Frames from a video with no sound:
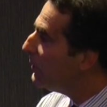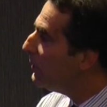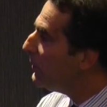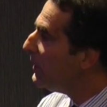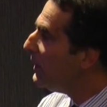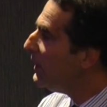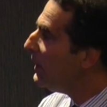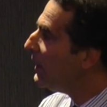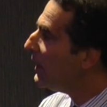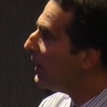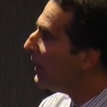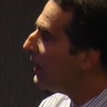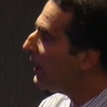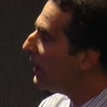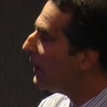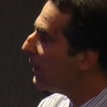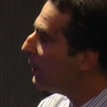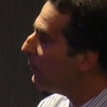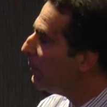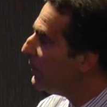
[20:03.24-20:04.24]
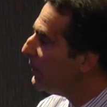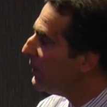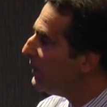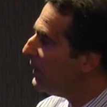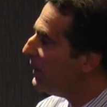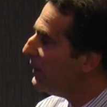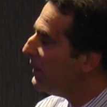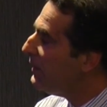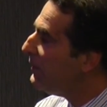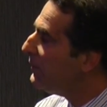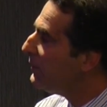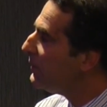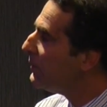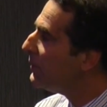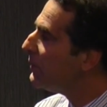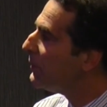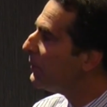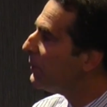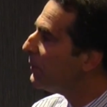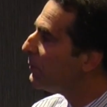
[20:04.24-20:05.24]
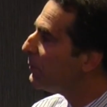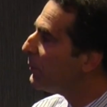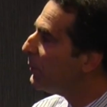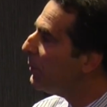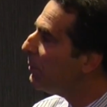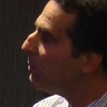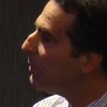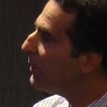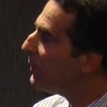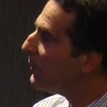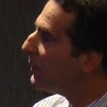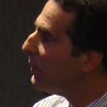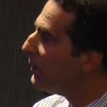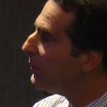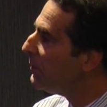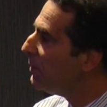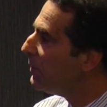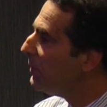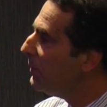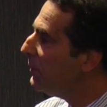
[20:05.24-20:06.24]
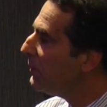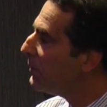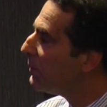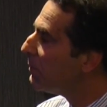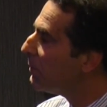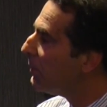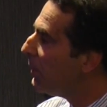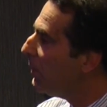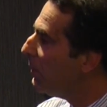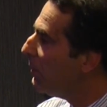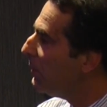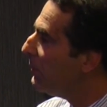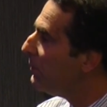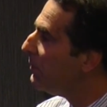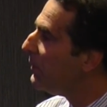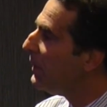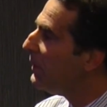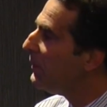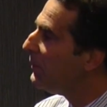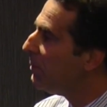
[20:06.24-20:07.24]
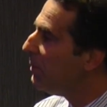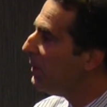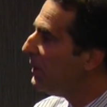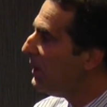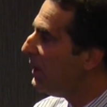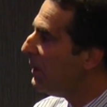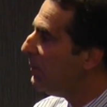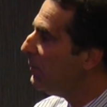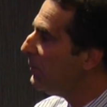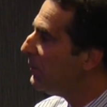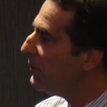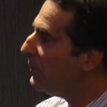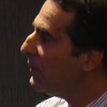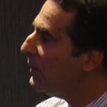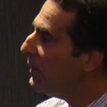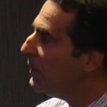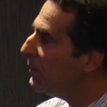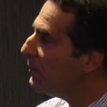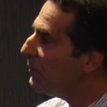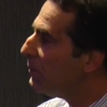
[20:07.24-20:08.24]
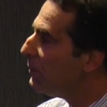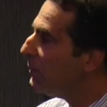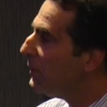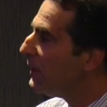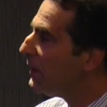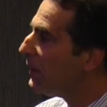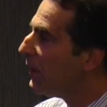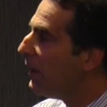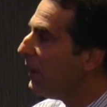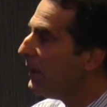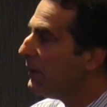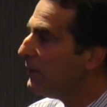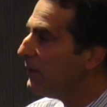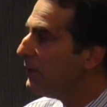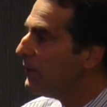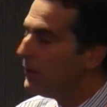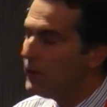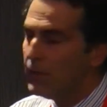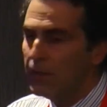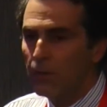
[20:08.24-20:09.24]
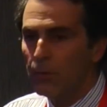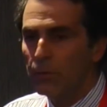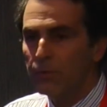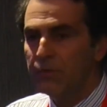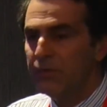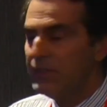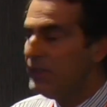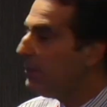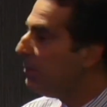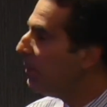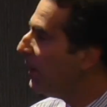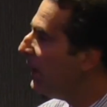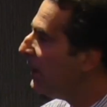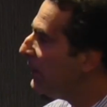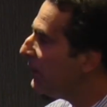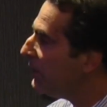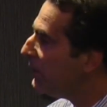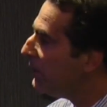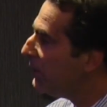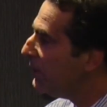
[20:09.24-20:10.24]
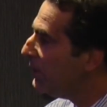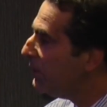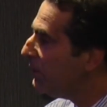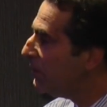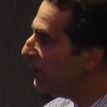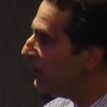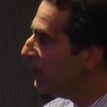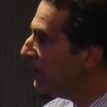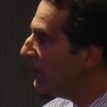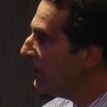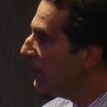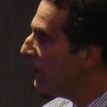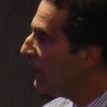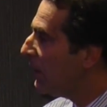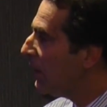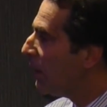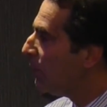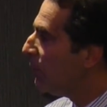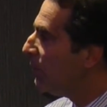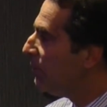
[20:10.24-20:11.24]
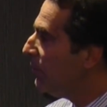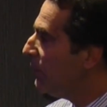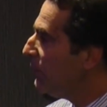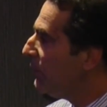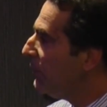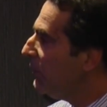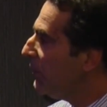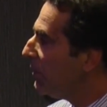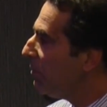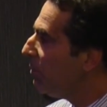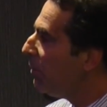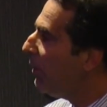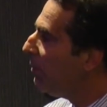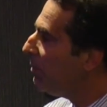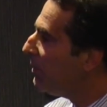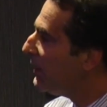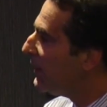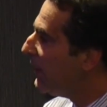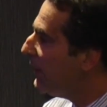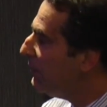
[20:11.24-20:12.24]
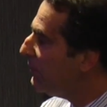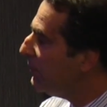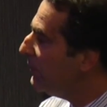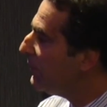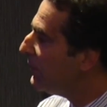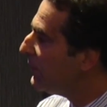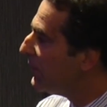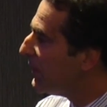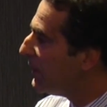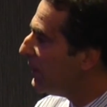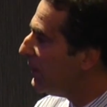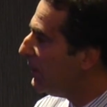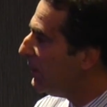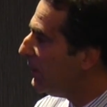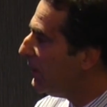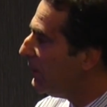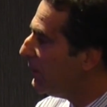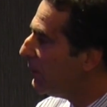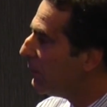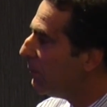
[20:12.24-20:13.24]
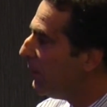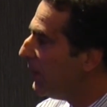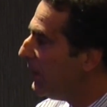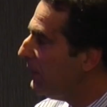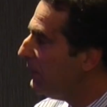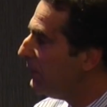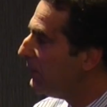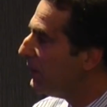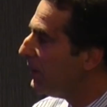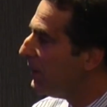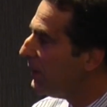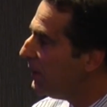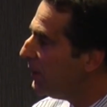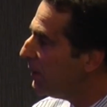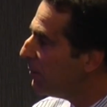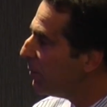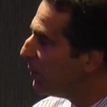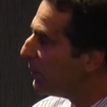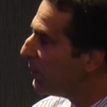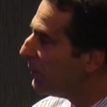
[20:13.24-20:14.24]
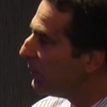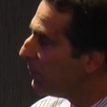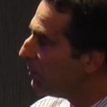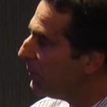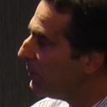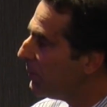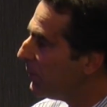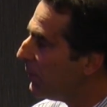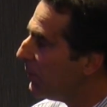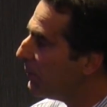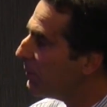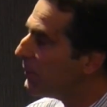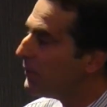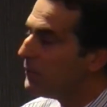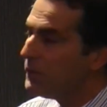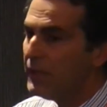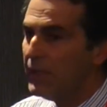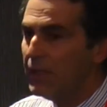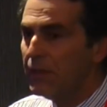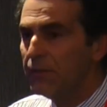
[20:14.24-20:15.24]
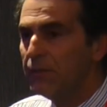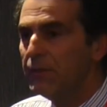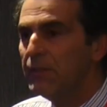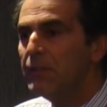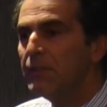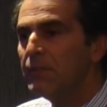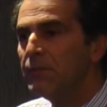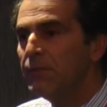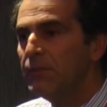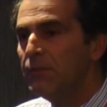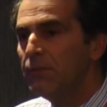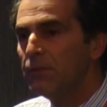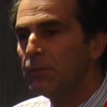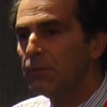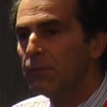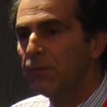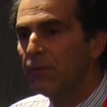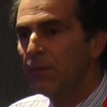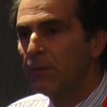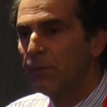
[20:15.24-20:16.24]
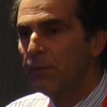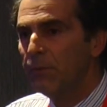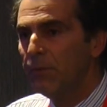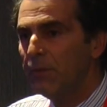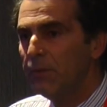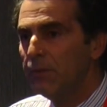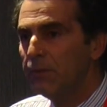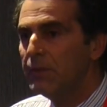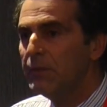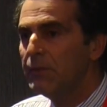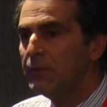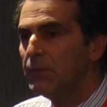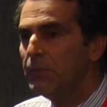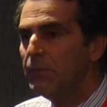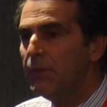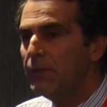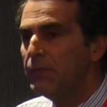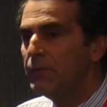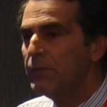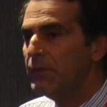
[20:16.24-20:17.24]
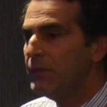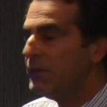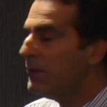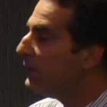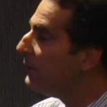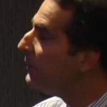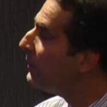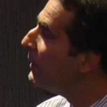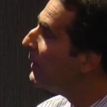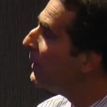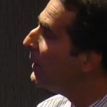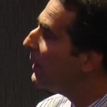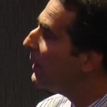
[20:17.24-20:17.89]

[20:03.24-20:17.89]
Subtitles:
looking with an anaesthetist at Royal Perth Hospital, the role of SPMs during light or deep anaesthesia. And we've also got a population study, the RAIN study in Perth, with over 1,000 individuals that will be looking to measure these